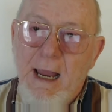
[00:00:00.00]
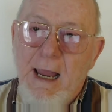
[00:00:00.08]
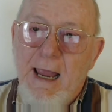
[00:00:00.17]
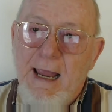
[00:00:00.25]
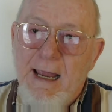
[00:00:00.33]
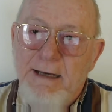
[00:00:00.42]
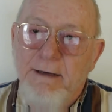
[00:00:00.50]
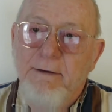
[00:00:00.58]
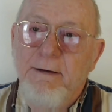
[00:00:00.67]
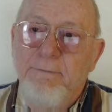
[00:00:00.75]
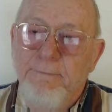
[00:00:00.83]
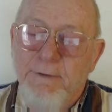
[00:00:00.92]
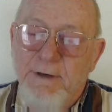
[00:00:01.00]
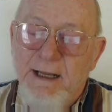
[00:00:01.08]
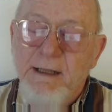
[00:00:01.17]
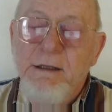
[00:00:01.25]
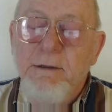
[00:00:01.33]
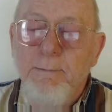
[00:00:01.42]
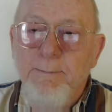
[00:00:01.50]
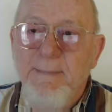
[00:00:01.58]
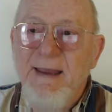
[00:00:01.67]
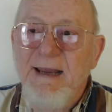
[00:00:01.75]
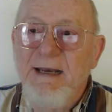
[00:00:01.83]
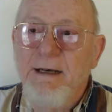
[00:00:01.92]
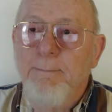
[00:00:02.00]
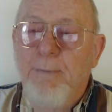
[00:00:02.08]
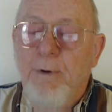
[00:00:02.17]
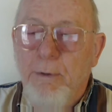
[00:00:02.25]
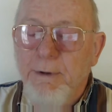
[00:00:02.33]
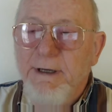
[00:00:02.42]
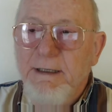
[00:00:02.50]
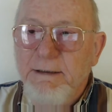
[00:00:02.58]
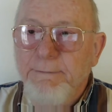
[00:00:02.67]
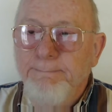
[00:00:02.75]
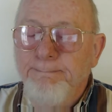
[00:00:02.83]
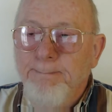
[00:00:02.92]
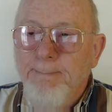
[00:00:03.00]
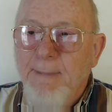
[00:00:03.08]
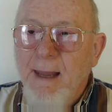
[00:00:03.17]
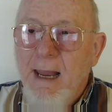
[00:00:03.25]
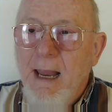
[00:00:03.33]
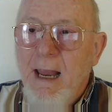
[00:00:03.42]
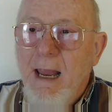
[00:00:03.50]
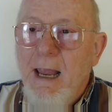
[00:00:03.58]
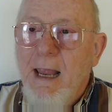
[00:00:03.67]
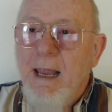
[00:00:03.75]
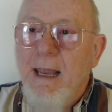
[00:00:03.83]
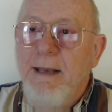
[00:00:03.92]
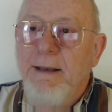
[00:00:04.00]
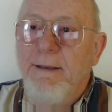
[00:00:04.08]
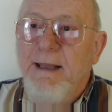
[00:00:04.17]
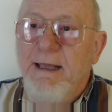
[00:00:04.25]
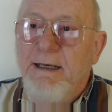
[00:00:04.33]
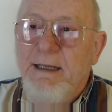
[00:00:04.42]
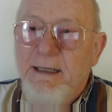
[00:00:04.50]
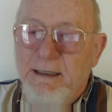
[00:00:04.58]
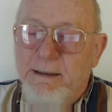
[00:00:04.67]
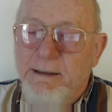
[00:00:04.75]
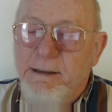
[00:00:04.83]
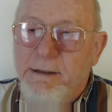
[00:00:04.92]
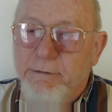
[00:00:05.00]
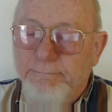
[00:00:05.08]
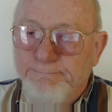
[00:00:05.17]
And for the next main point, that is,